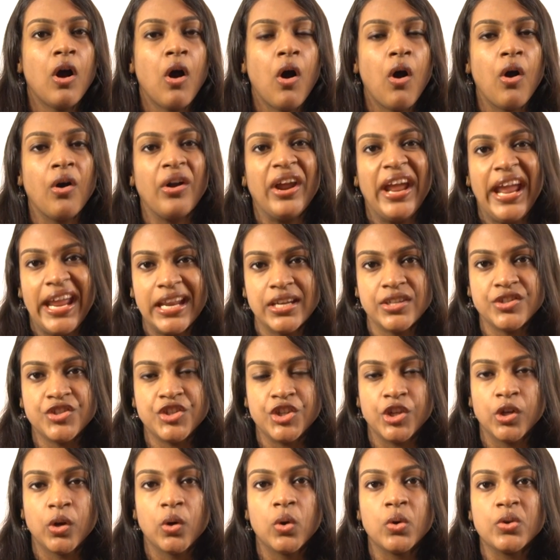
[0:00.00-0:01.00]
or
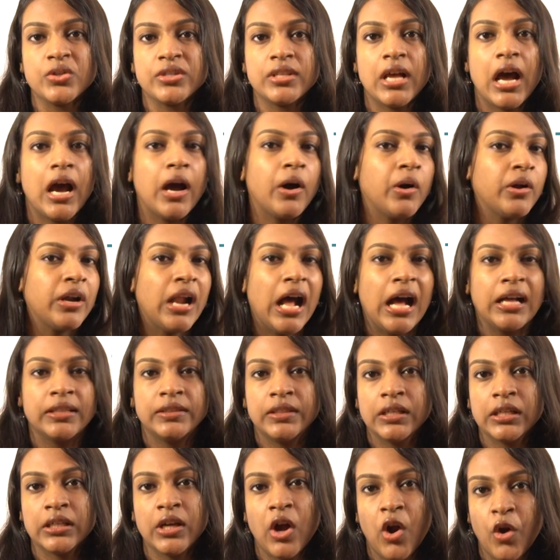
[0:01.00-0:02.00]
NGOs or
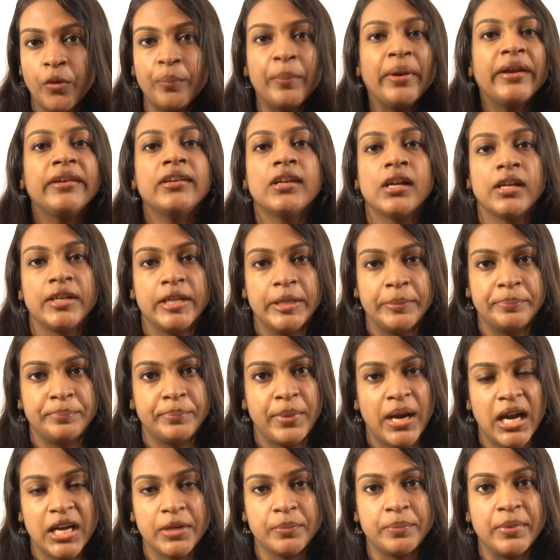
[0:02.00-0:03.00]
other governmental
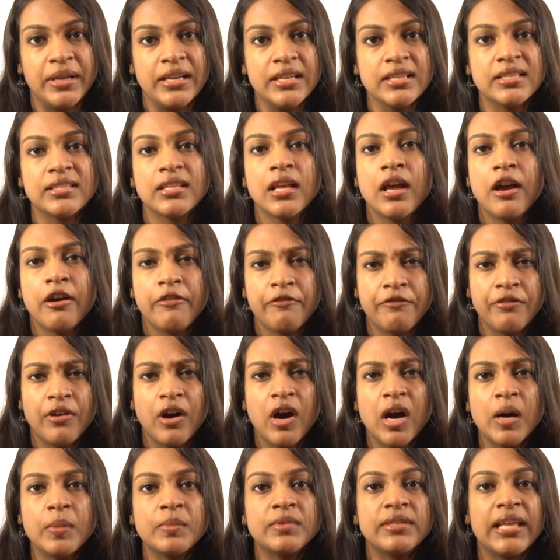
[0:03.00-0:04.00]
departments,
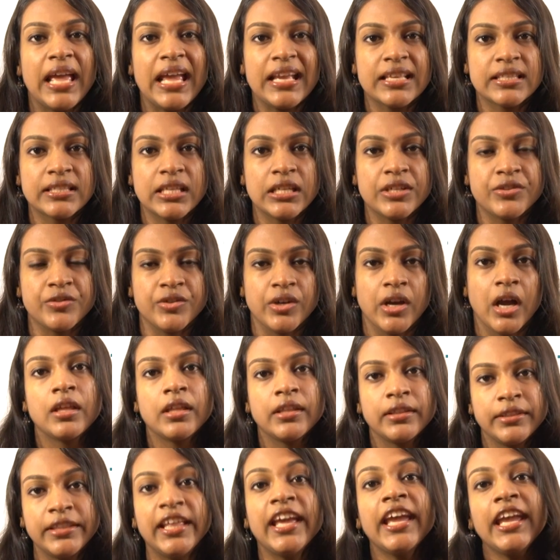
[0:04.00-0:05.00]
firms, etc.
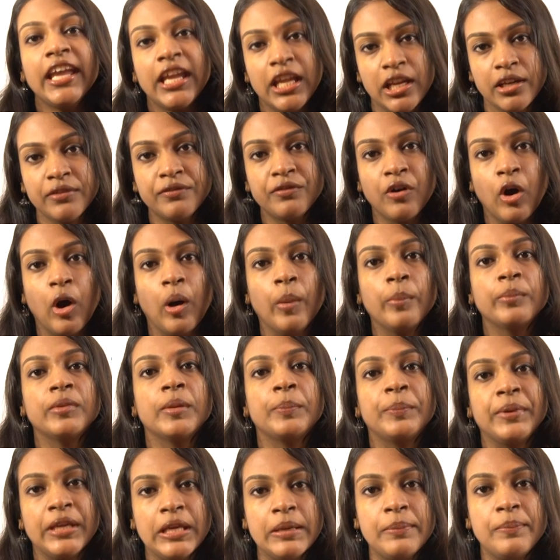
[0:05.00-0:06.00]
they inform the
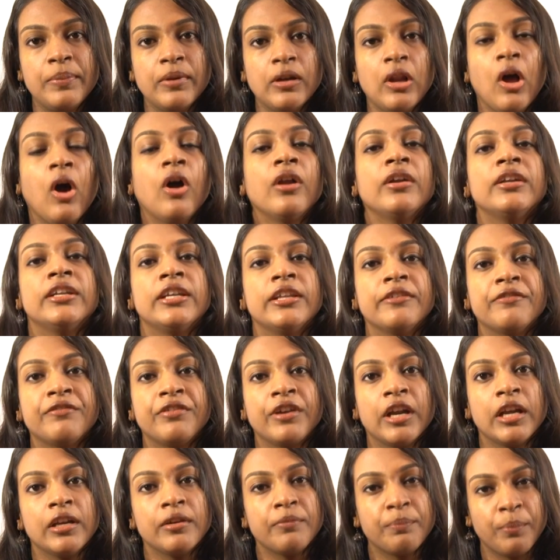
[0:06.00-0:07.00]
people on
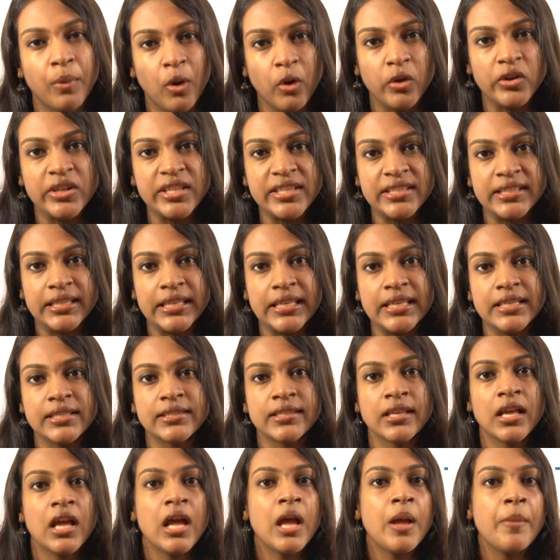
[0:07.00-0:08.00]
different
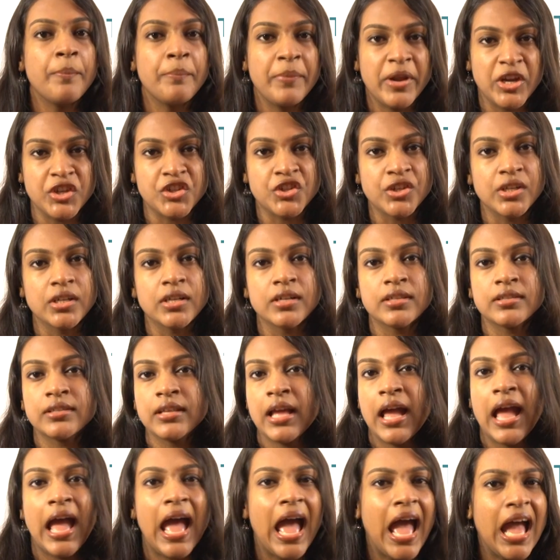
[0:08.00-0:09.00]
policies, measures,
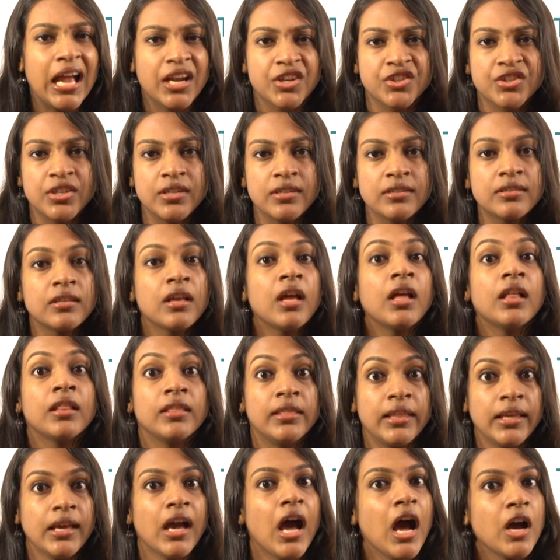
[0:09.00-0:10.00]
actions
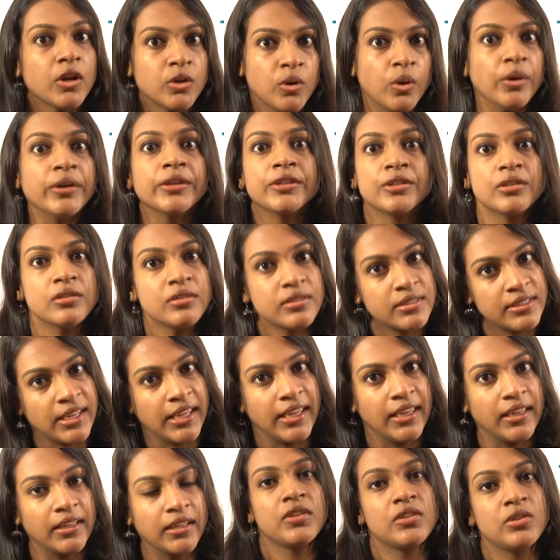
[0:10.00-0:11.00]
they are going to
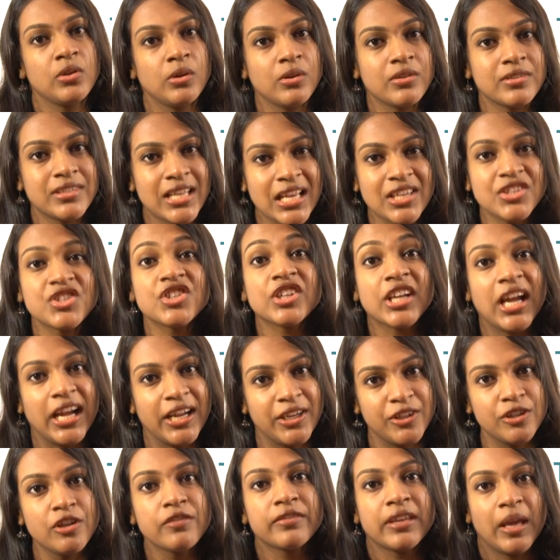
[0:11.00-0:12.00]
take. So such
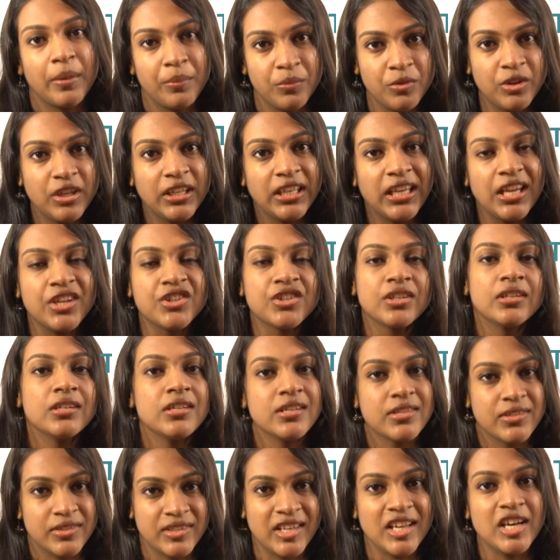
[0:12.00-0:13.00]
kind of communication
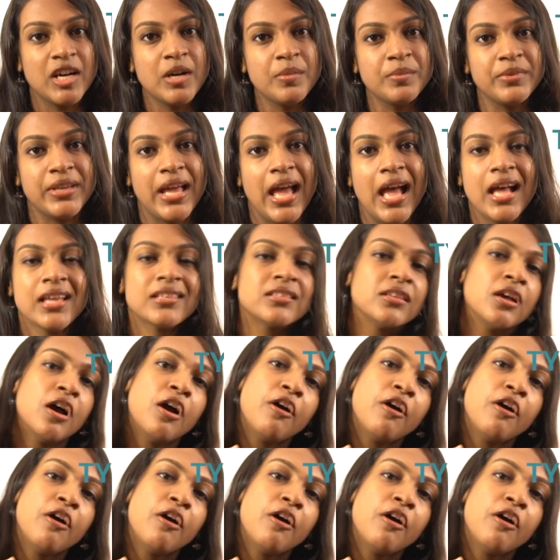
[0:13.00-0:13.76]
is termed as